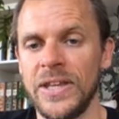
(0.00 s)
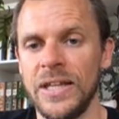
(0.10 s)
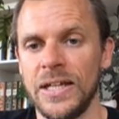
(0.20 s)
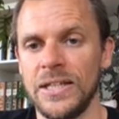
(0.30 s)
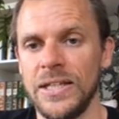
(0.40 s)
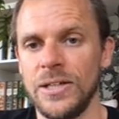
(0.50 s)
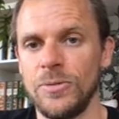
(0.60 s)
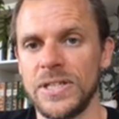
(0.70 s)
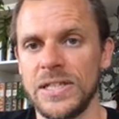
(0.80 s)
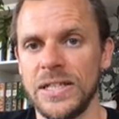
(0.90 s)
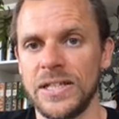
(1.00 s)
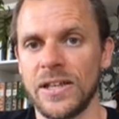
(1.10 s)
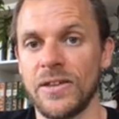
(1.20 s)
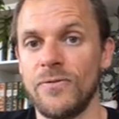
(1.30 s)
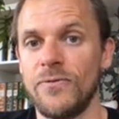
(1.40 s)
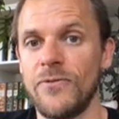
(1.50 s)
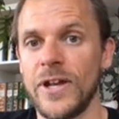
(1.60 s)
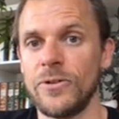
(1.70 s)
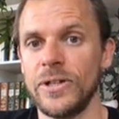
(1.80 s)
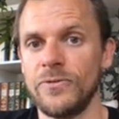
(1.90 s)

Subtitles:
And here we see another very,